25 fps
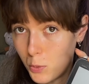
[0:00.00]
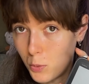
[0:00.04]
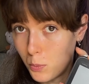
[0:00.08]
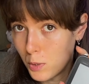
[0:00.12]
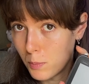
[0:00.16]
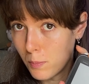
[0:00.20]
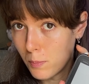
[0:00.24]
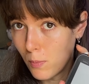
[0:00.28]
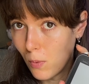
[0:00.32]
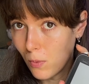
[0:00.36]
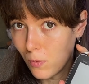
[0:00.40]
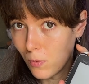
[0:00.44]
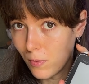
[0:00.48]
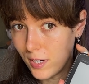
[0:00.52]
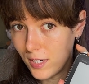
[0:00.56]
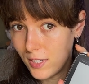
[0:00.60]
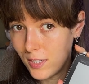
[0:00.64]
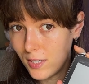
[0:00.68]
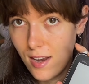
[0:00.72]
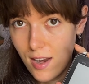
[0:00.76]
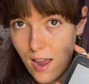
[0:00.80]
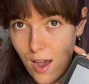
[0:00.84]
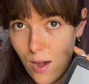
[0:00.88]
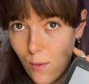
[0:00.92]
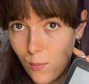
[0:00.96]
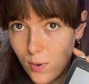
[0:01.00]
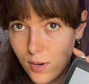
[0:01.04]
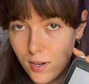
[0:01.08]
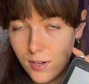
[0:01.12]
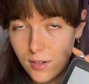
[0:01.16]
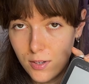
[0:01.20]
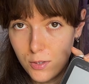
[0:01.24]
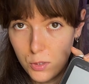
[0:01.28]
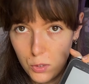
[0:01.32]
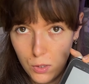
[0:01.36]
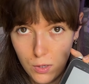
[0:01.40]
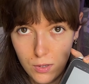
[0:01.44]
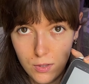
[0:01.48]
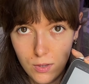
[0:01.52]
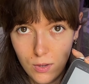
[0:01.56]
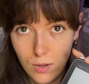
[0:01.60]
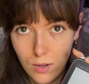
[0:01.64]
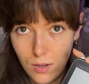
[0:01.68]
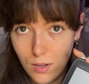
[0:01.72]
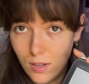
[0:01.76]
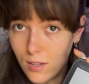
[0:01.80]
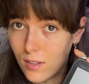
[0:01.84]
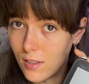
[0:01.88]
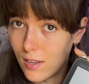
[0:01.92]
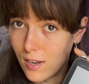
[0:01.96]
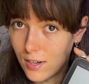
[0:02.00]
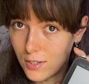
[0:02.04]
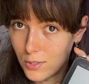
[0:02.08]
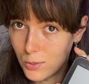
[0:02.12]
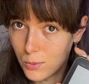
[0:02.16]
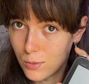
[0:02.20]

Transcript: was Maurice. Now we're gonna draw the last